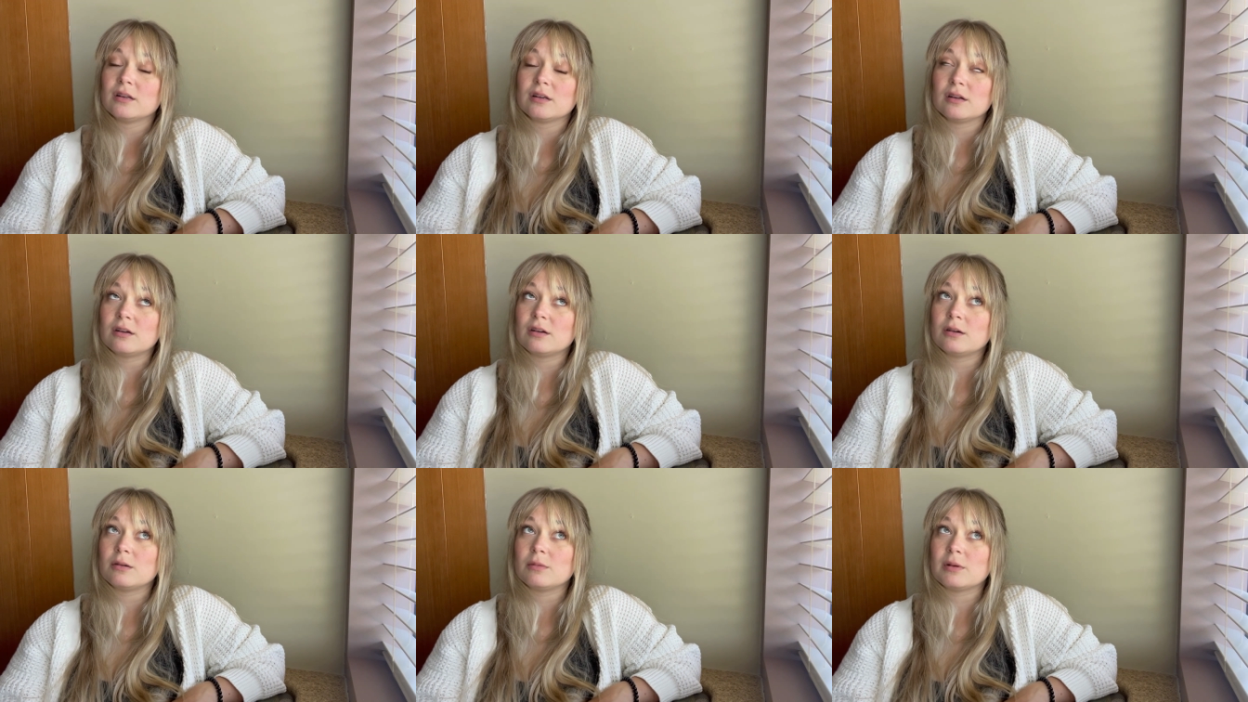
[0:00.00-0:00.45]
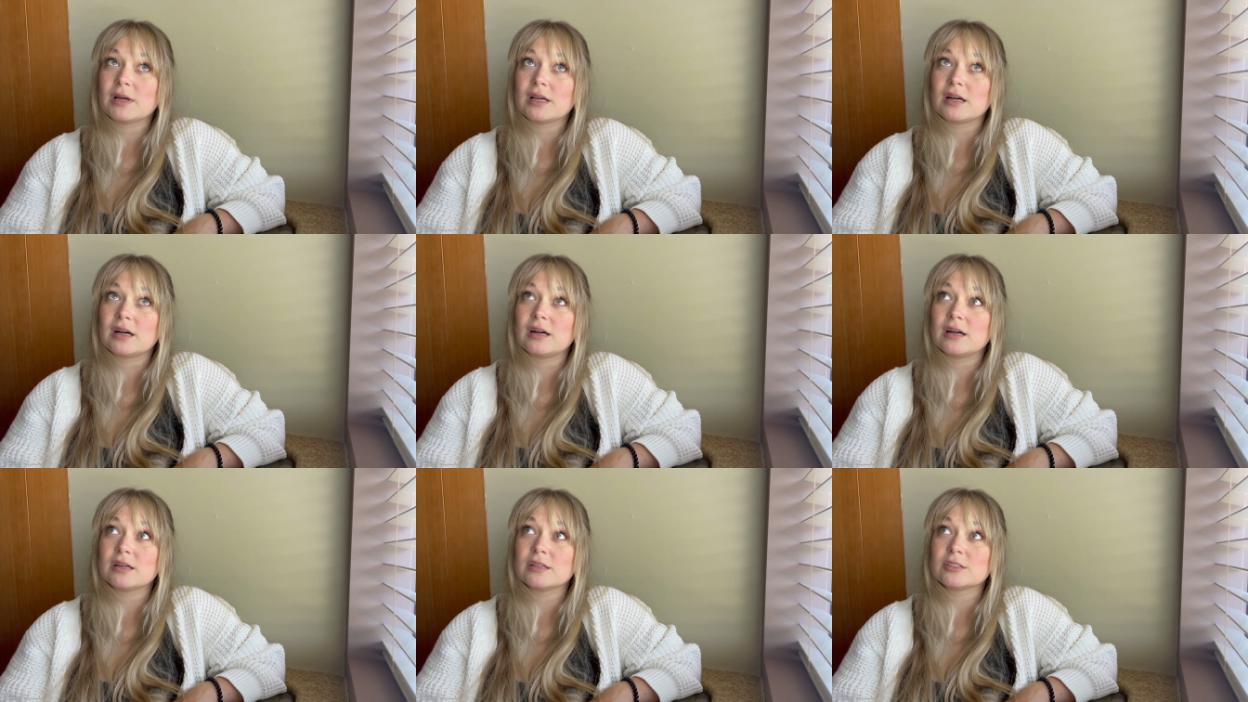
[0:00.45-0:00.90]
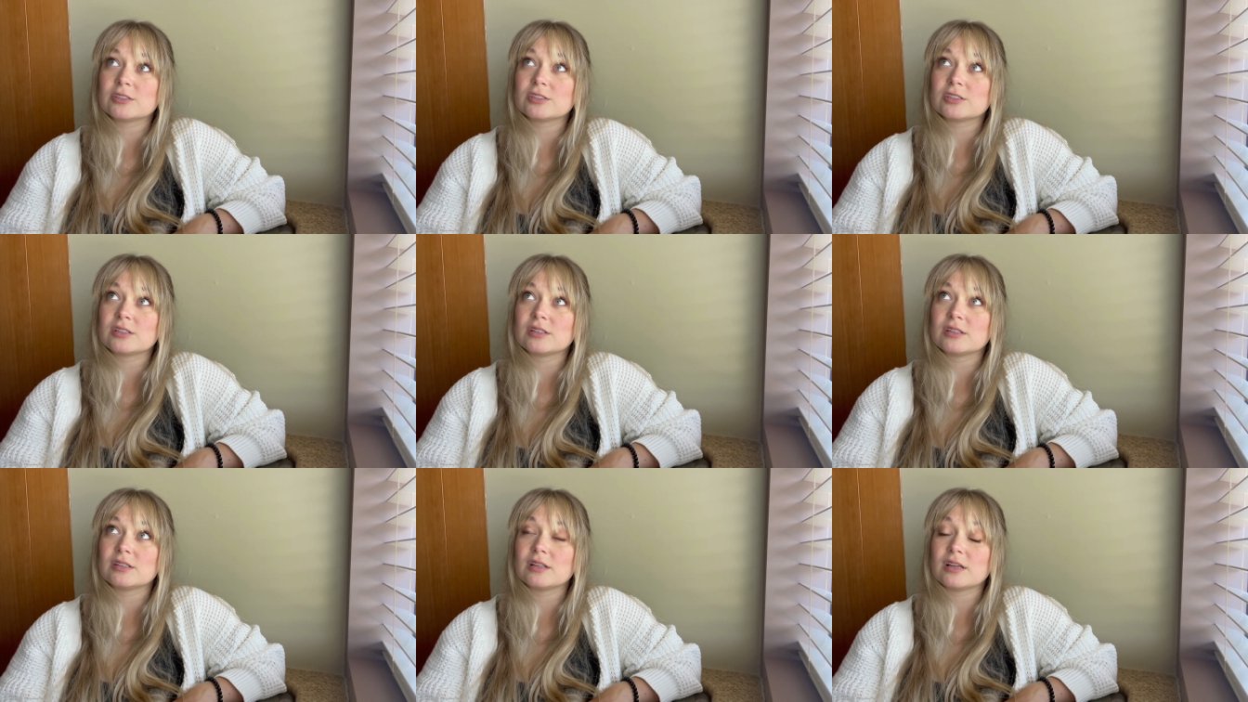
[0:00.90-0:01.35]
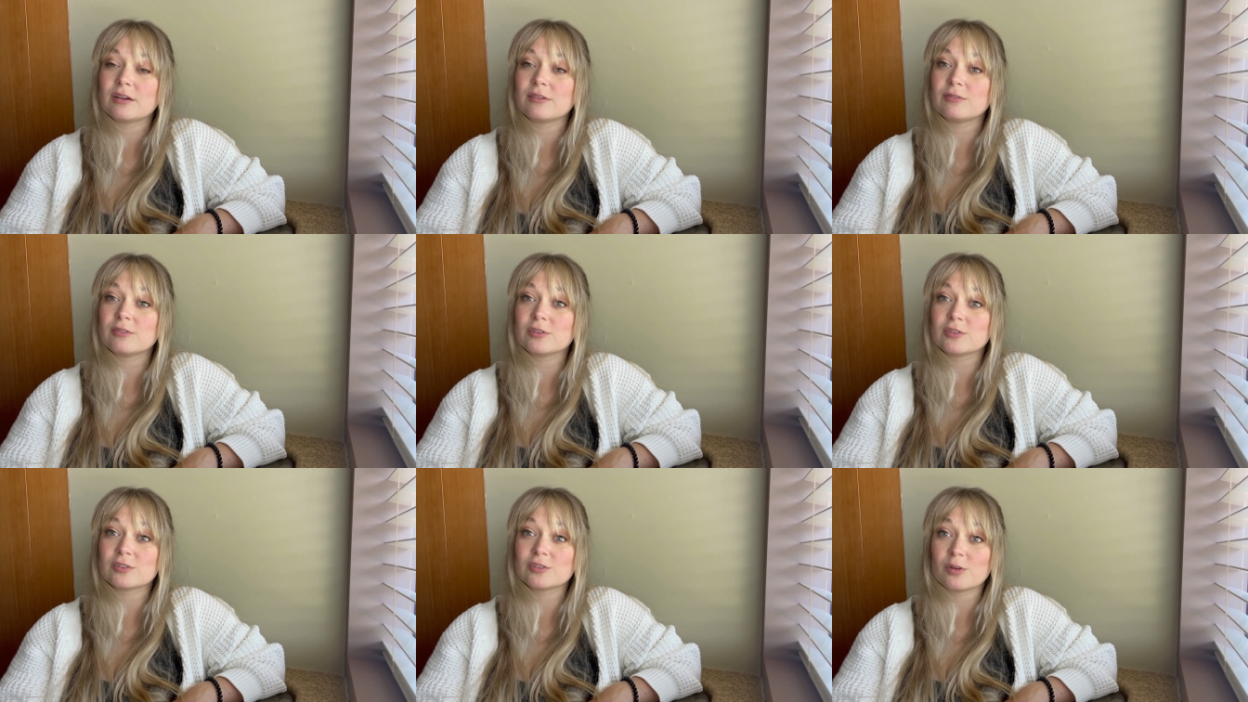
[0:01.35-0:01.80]
Oh my gosh, like, I
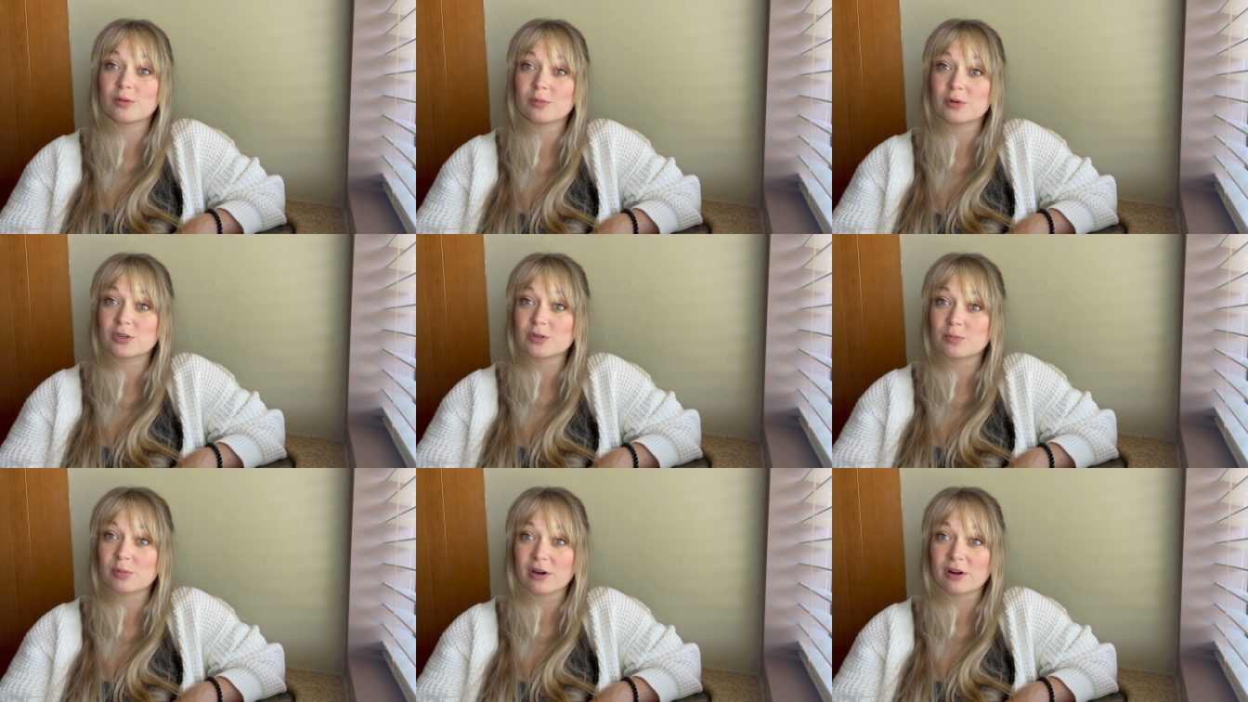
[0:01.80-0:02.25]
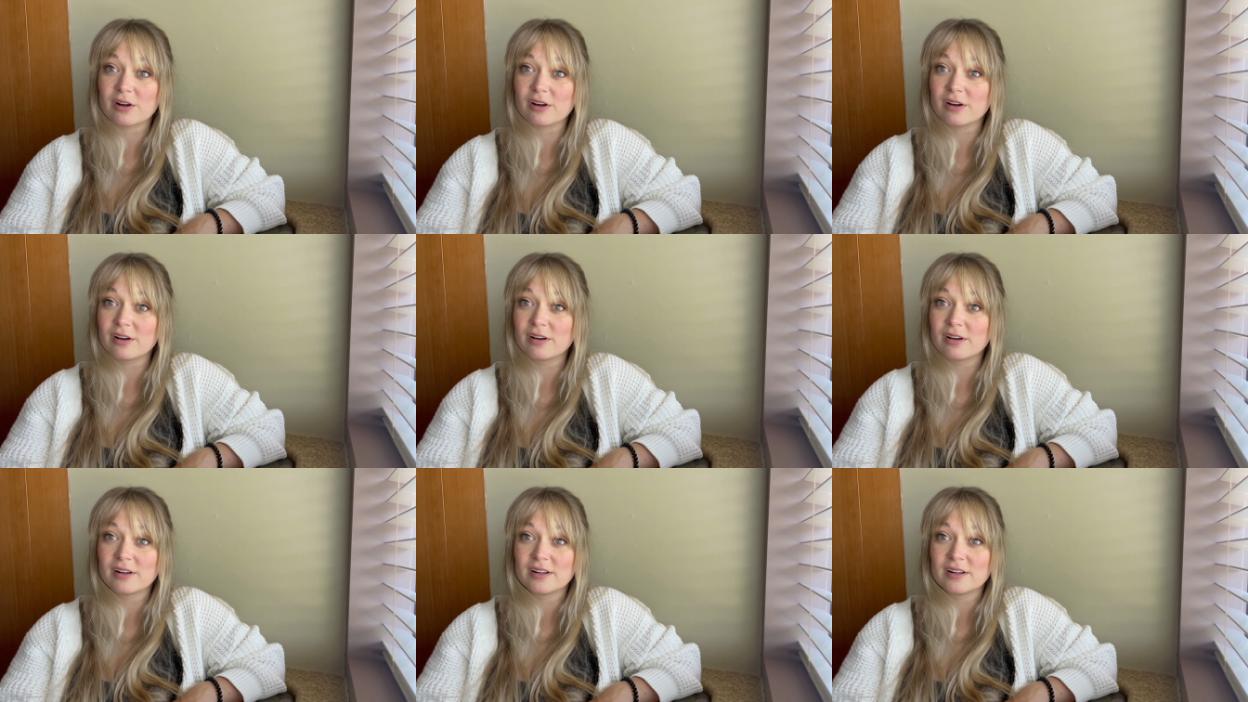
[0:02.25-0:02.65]
feel so much better.